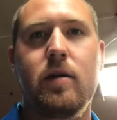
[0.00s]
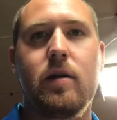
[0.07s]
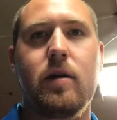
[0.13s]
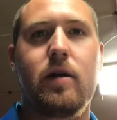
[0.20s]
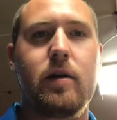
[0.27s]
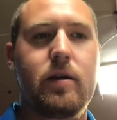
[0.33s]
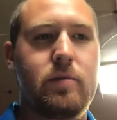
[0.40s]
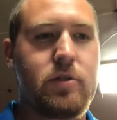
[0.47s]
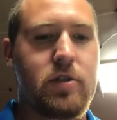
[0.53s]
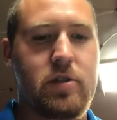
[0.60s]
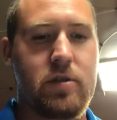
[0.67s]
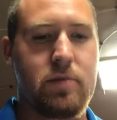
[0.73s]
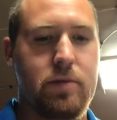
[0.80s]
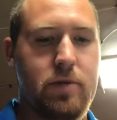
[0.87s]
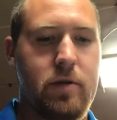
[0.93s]
Hi, I'm
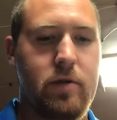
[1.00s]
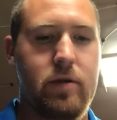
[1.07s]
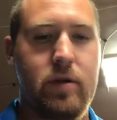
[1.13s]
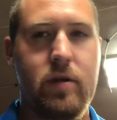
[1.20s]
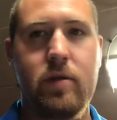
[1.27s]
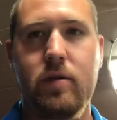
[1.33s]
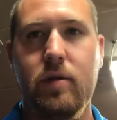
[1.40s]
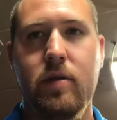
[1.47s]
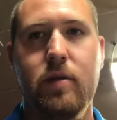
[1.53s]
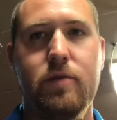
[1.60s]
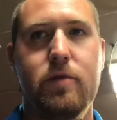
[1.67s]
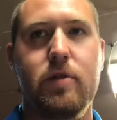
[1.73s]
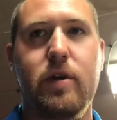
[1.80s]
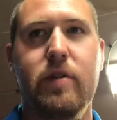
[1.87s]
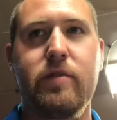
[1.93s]
Justin Berggren
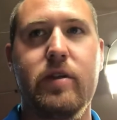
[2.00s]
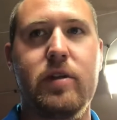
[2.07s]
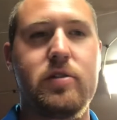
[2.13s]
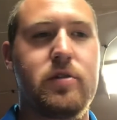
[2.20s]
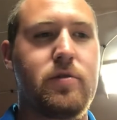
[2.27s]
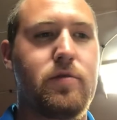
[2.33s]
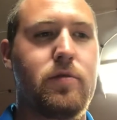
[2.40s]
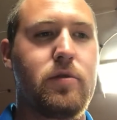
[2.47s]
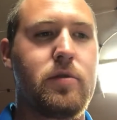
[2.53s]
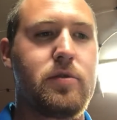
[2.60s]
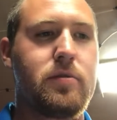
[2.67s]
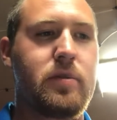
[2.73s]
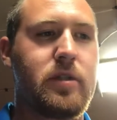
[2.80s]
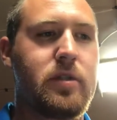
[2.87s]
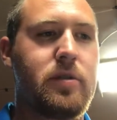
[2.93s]
for
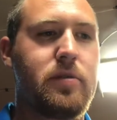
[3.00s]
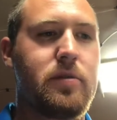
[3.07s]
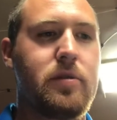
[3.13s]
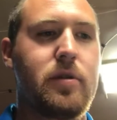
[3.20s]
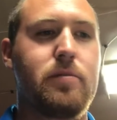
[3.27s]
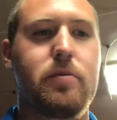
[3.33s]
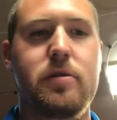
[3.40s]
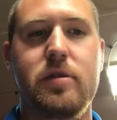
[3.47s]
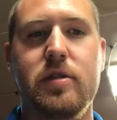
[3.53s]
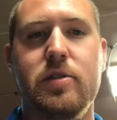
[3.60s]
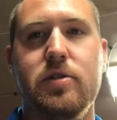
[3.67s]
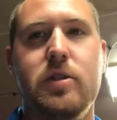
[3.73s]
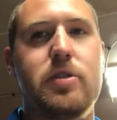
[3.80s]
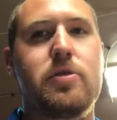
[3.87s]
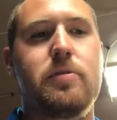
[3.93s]
AVIA422, the
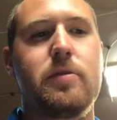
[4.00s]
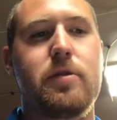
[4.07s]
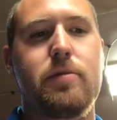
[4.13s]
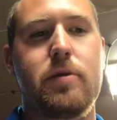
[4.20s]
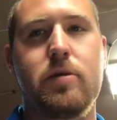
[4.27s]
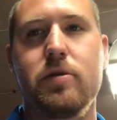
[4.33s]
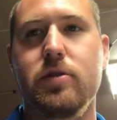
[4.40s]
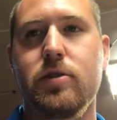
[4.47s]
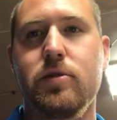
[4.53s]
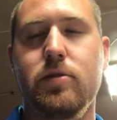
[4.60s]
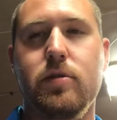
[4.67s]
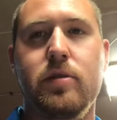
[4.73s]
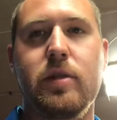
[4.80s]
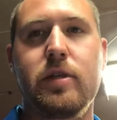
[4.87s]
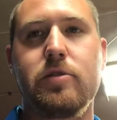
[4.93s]
Precision Instrument Approach,
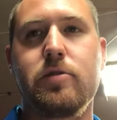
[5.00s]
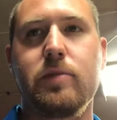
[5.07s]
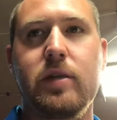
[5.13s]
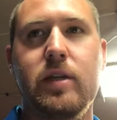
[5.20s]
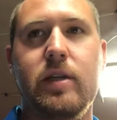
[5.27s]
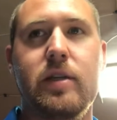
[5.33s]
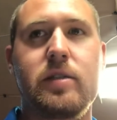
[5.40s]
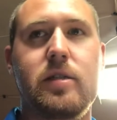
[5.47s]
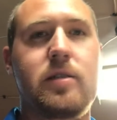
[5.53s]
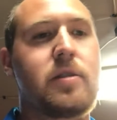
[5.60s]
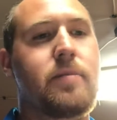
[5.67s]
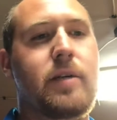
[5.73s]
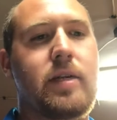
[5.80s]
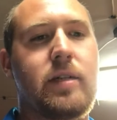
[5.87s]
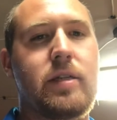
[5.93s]
or the Instrument Landing System
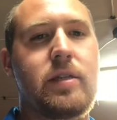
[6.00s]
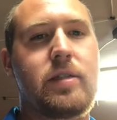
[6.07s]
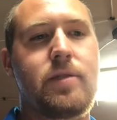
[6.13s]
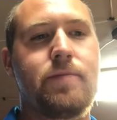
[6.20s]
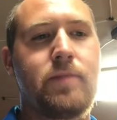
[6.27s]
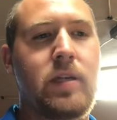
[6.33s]
ILS.